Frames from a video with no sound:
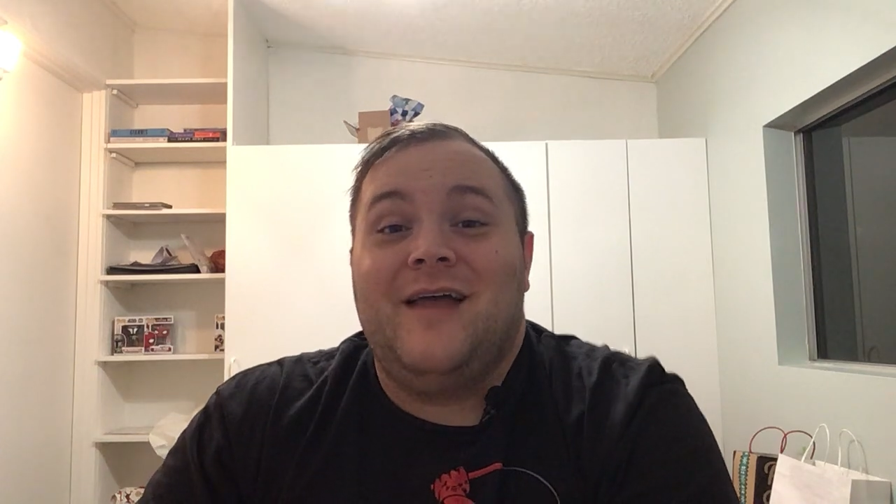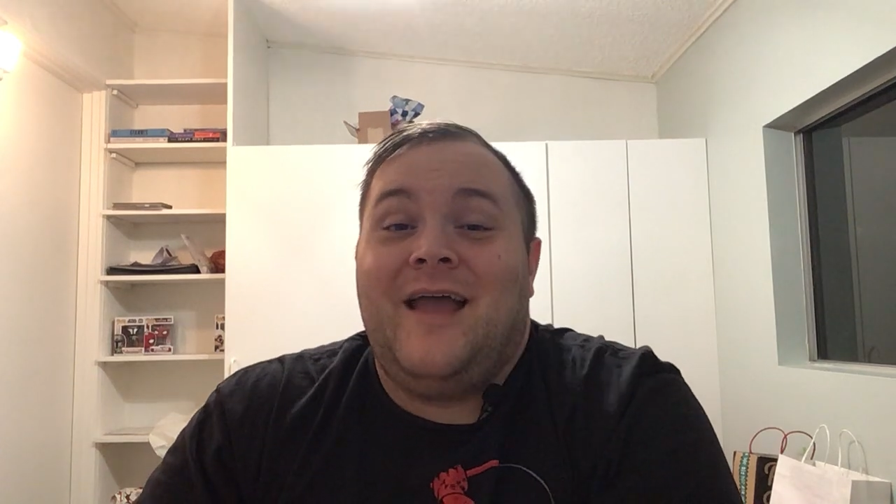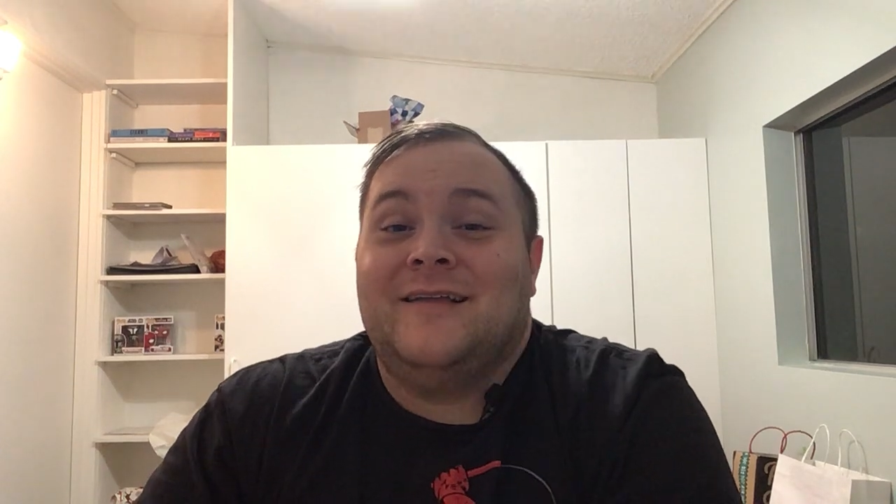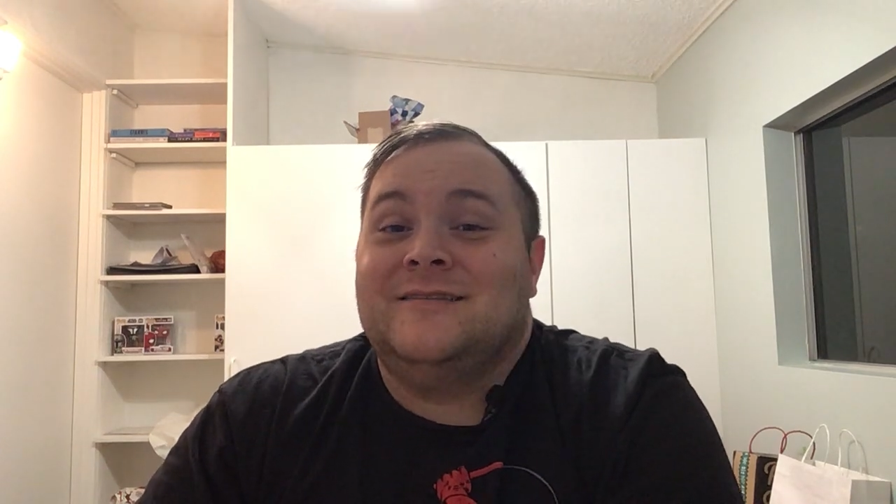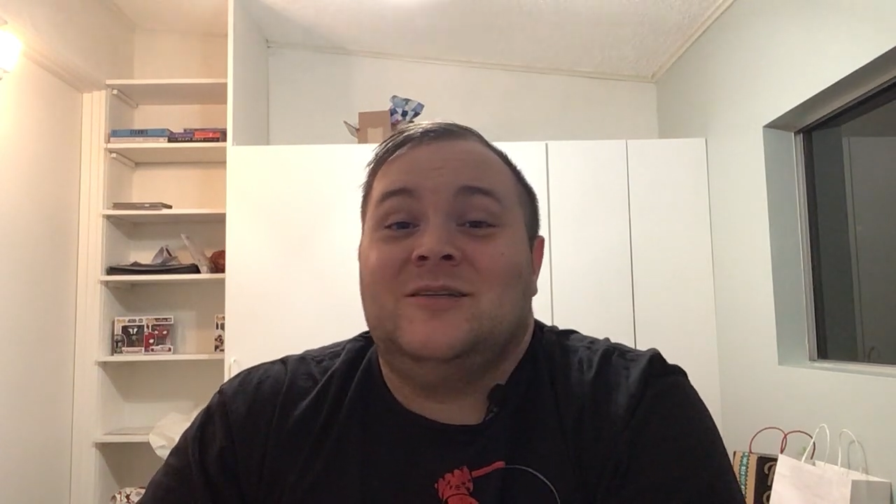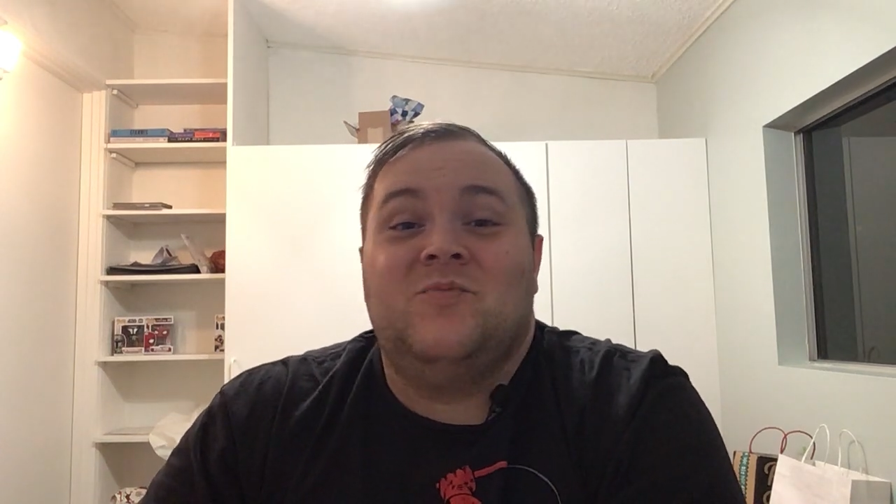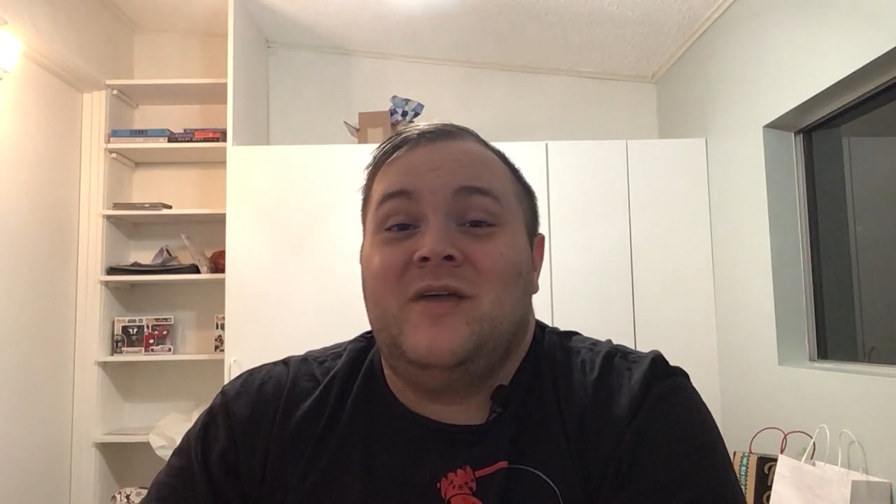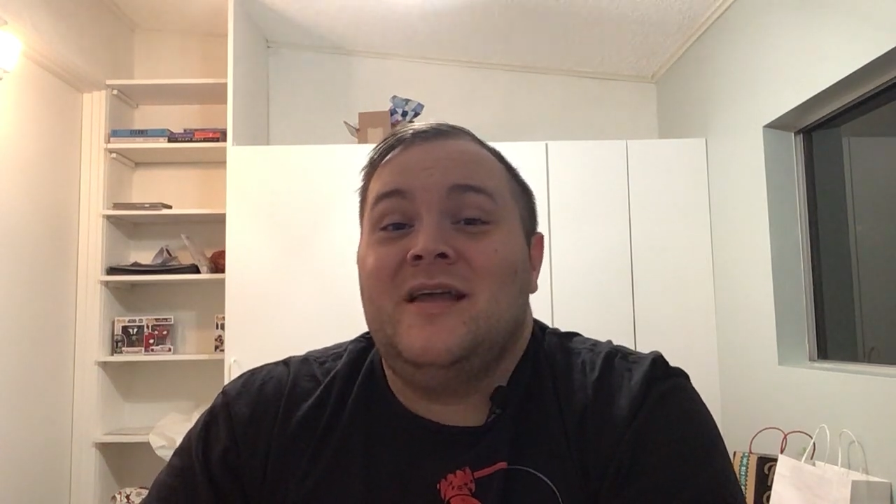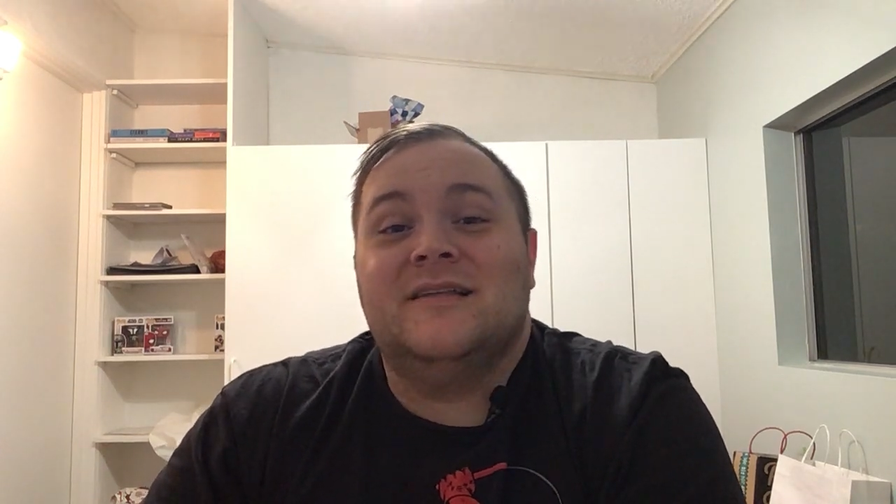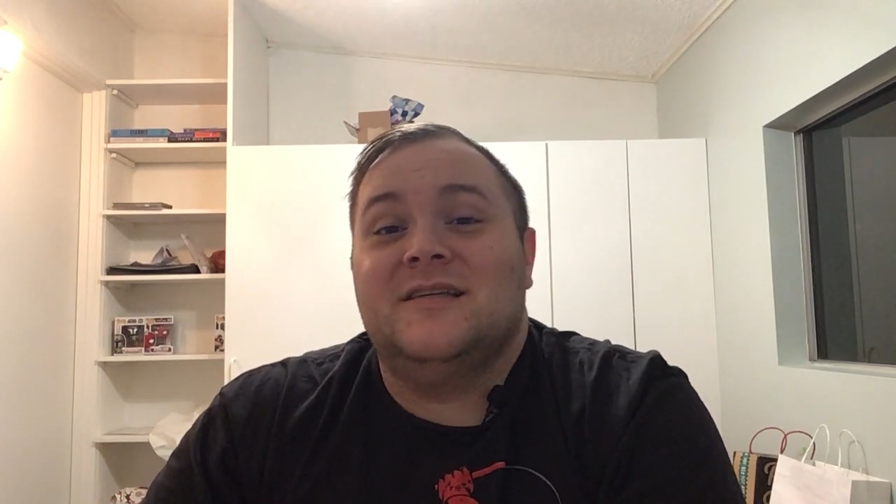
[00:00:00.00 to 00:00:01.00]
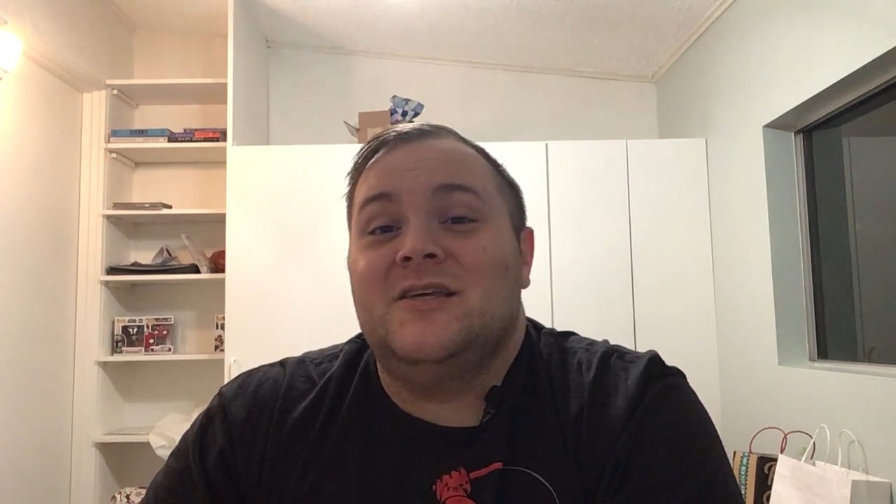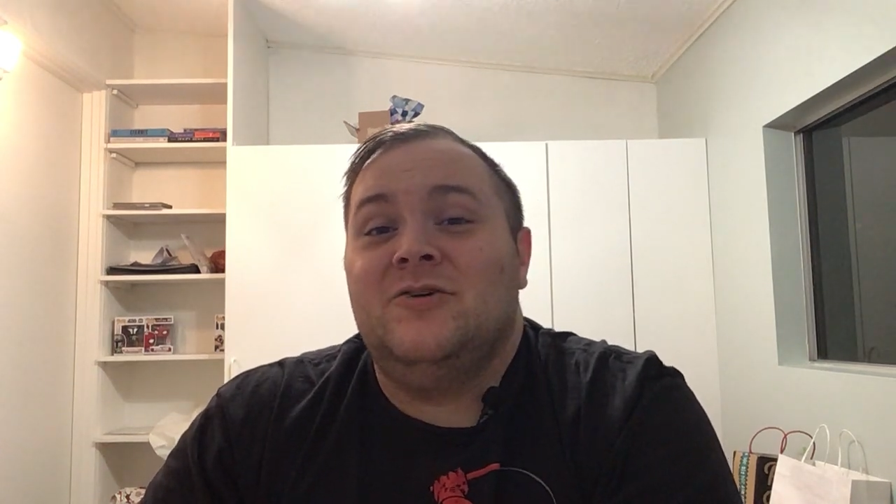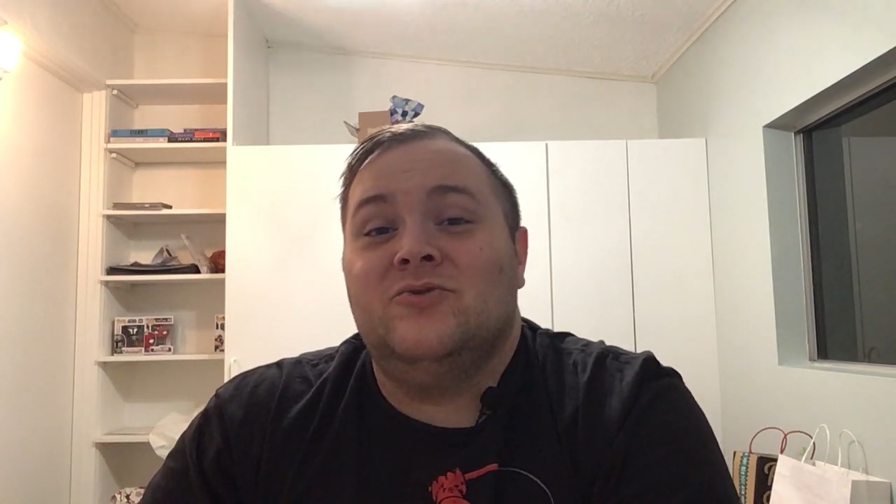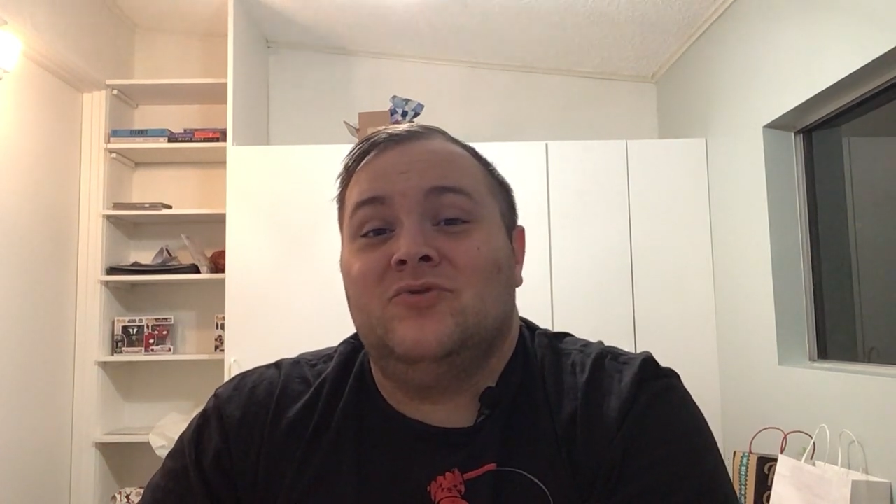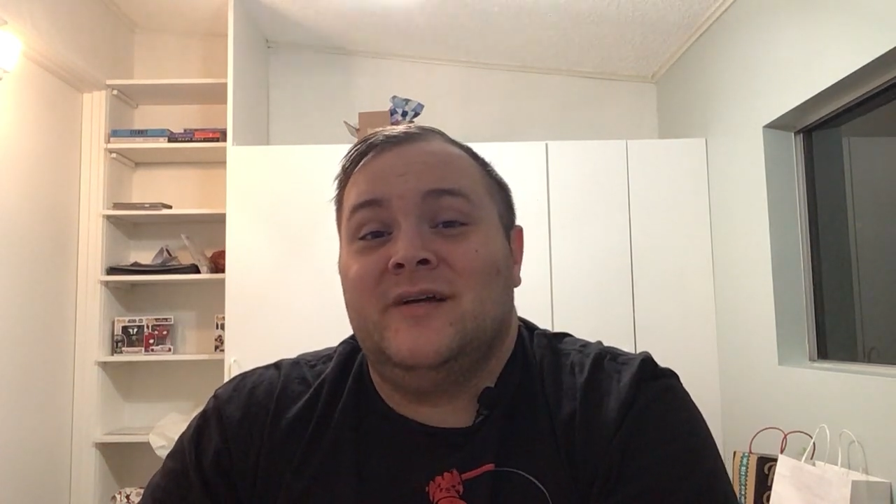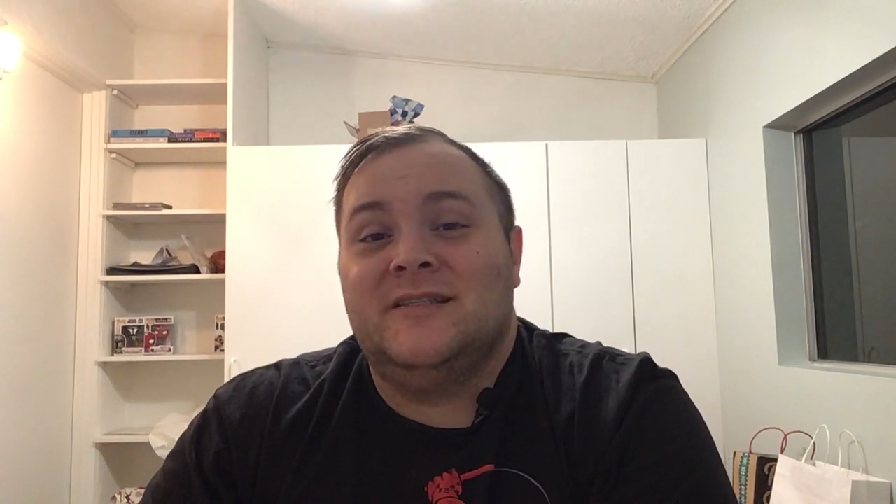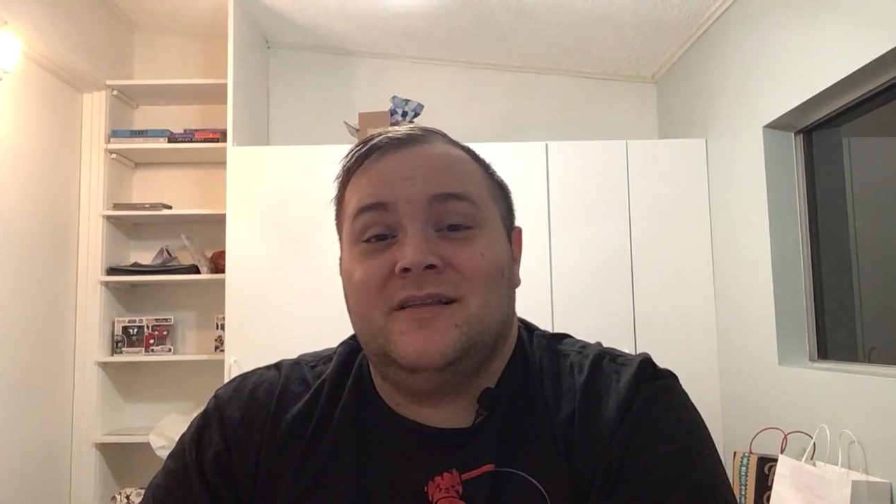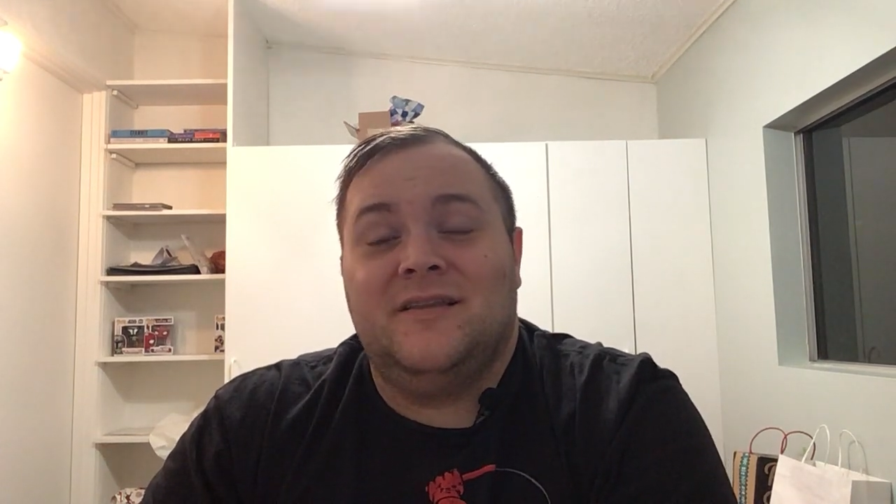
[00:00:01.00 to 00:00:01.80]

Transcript: And to me, it's a huge risk.